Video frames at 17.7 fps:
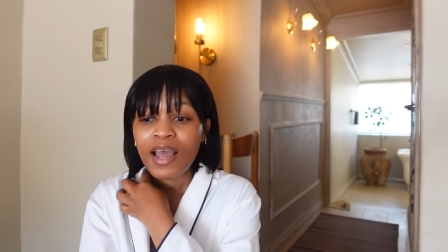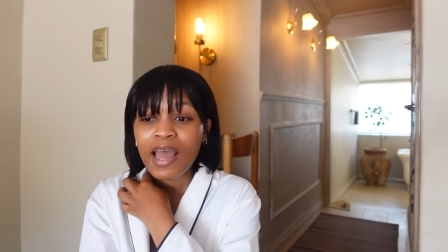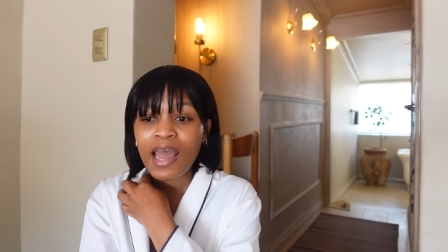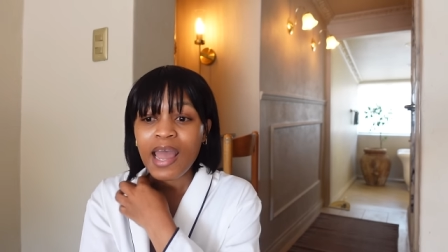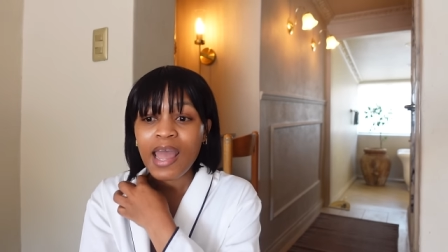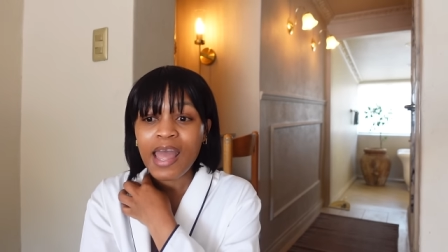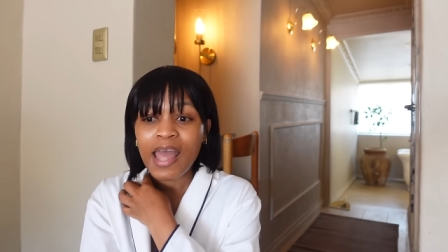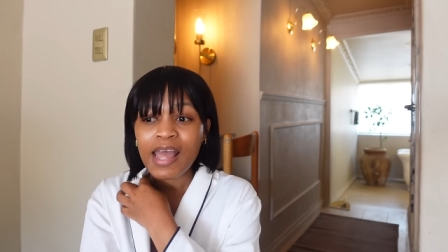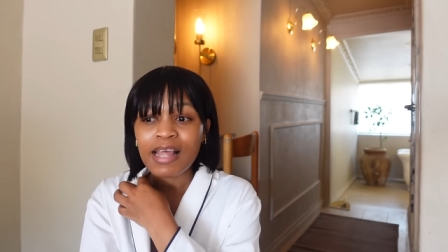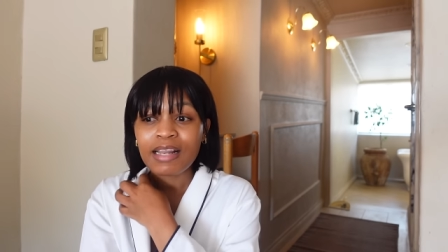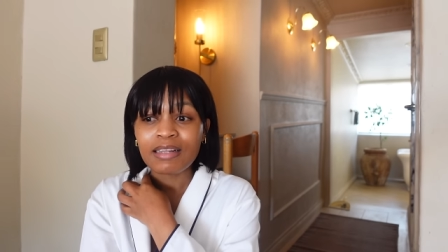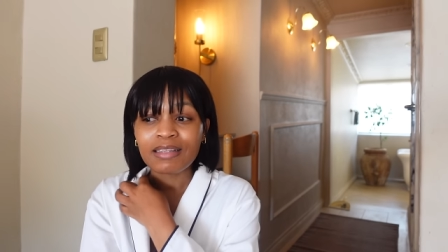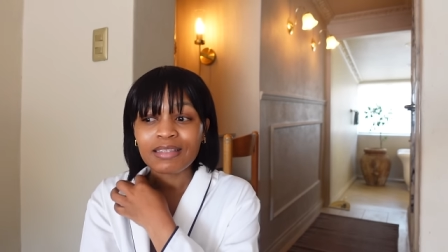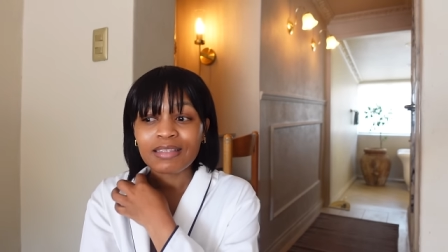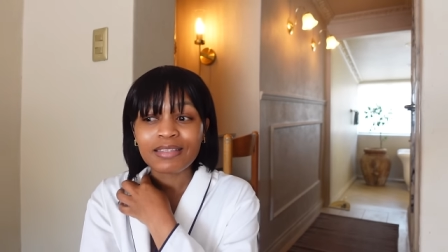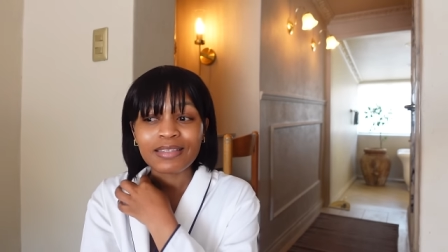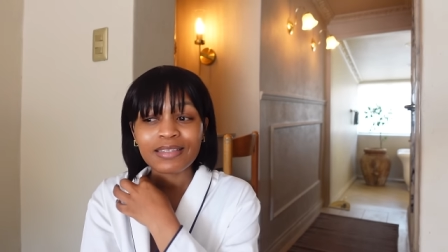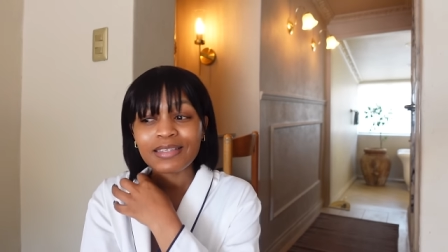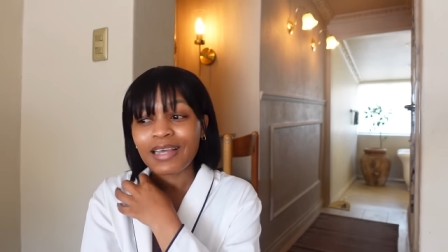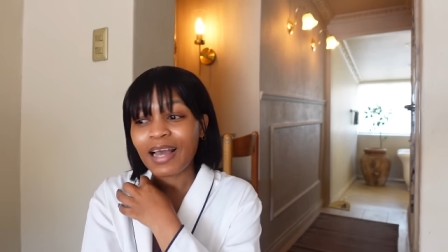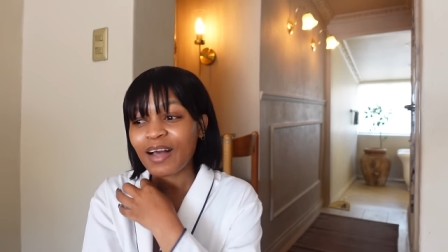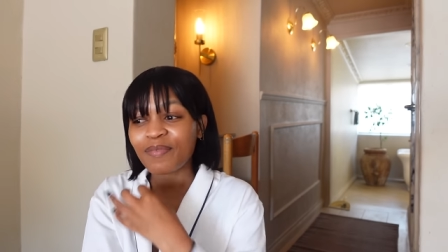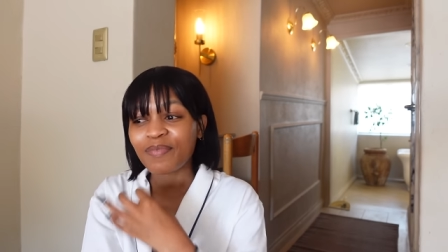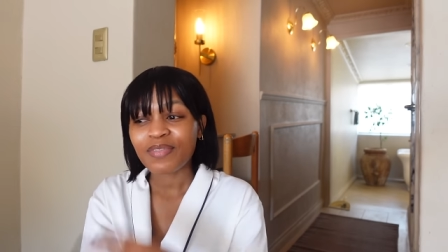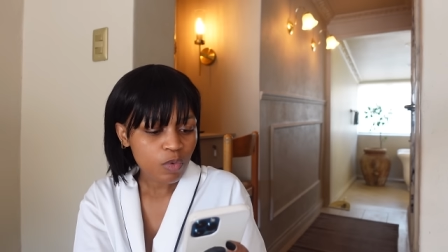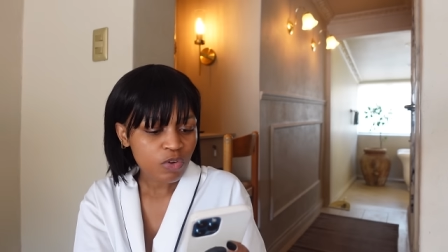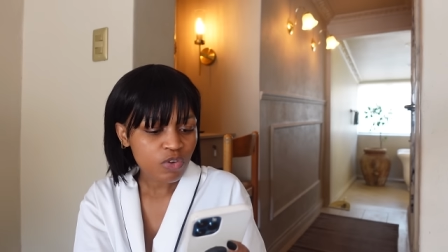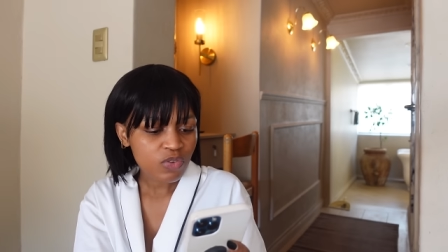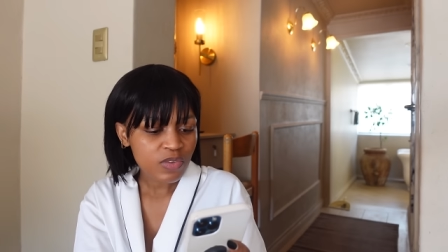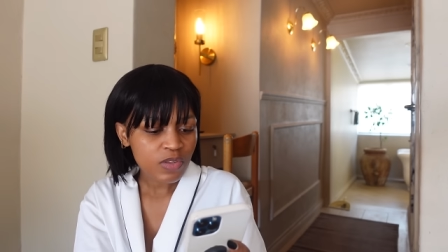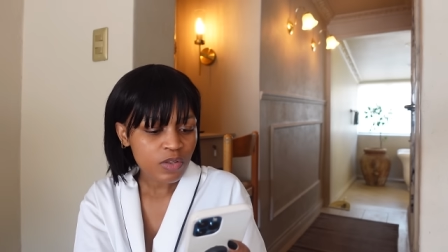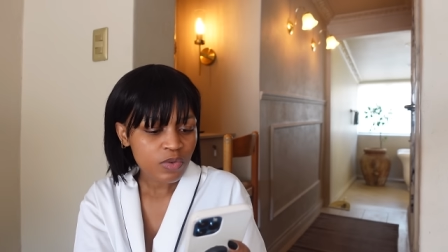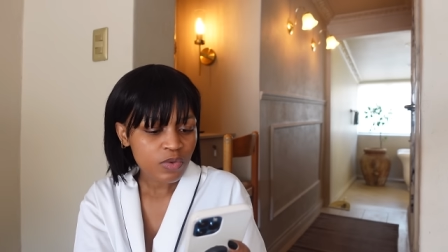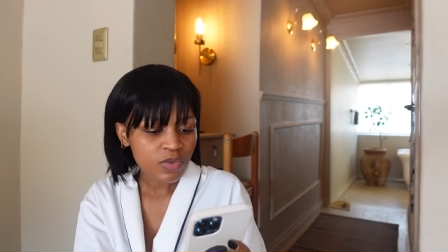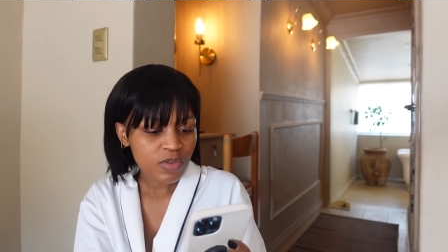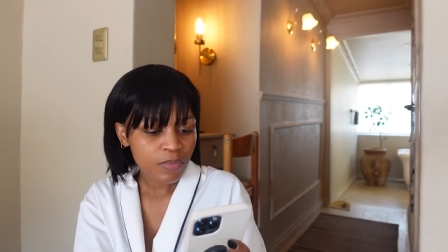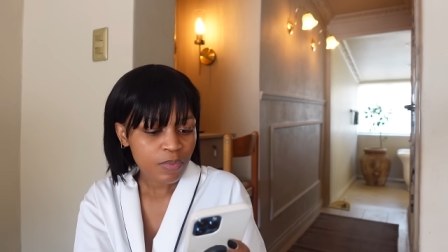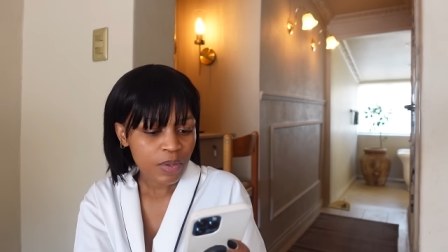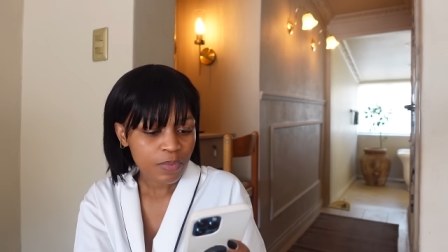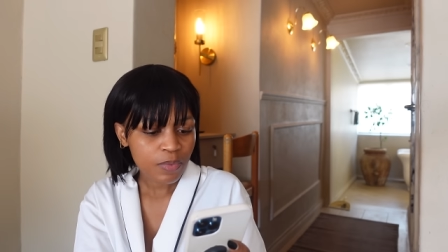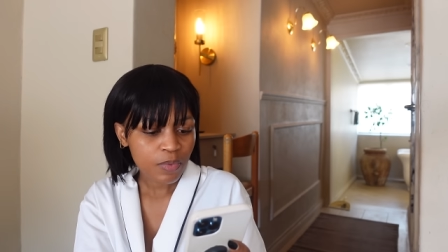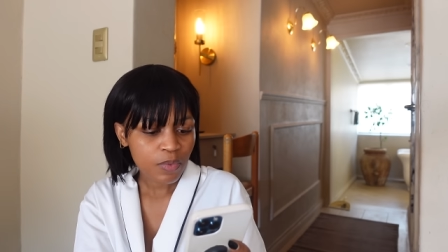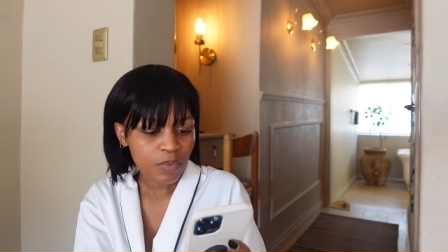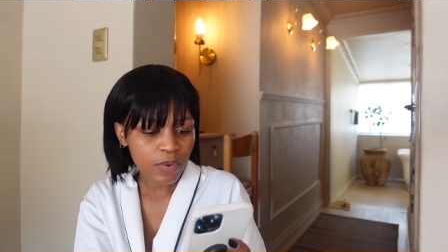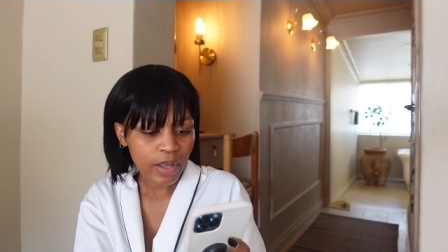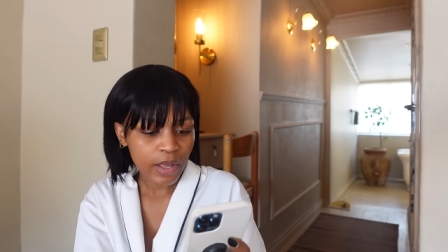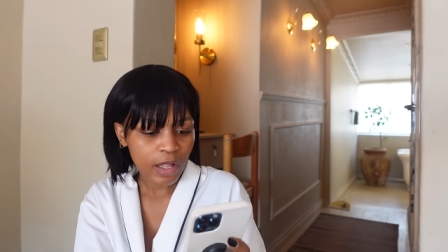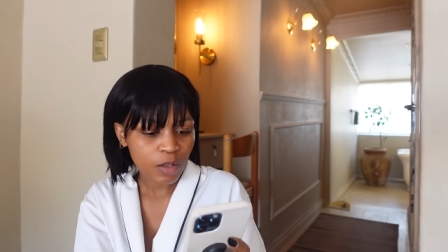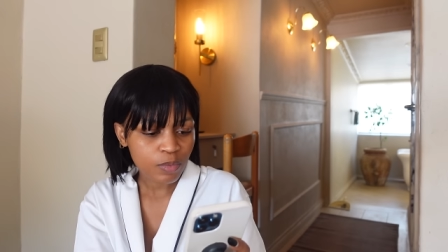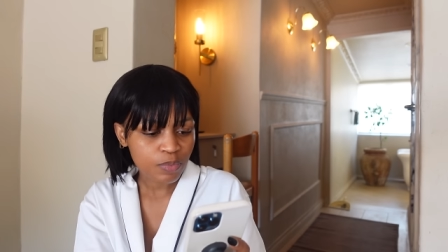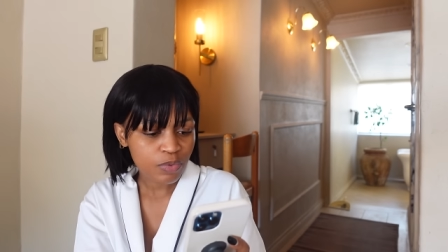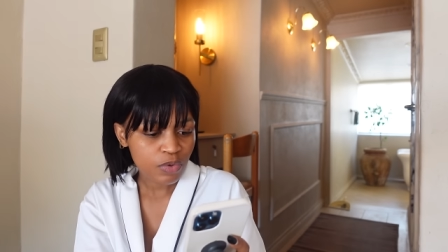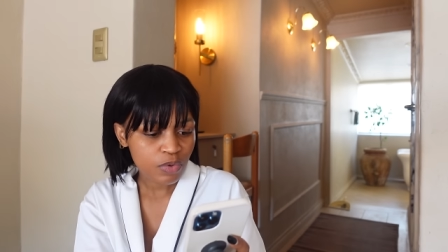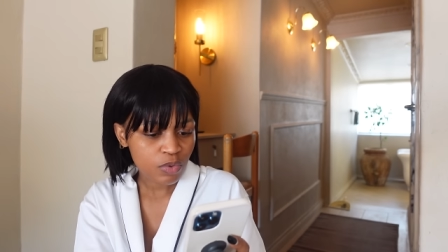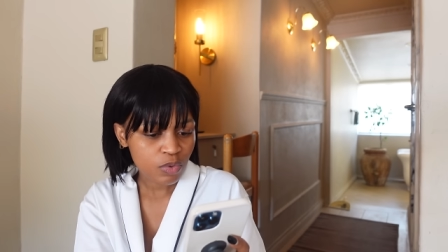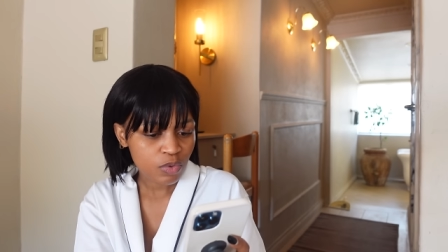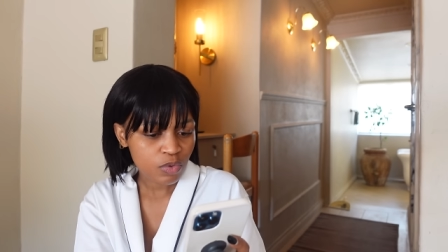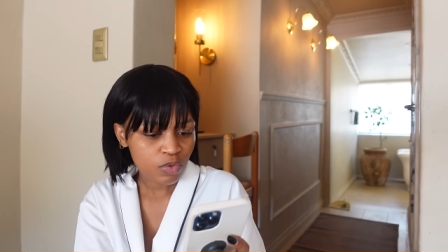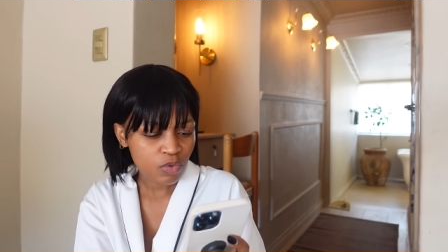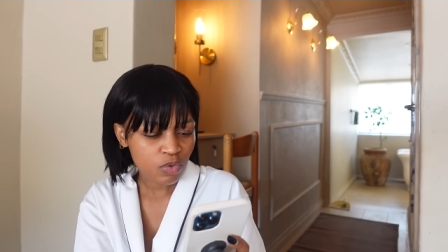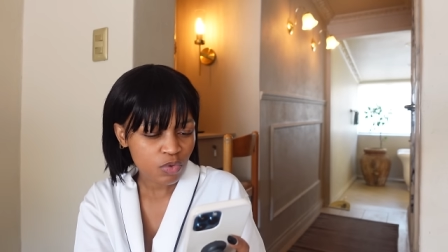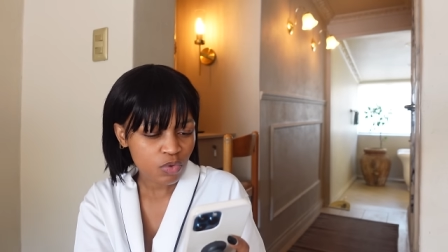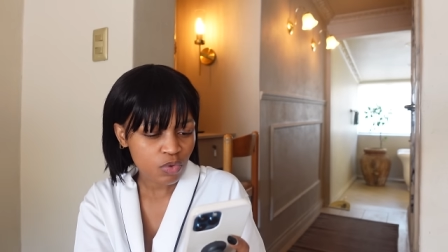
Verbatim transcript: and yeah will you still use the people who help you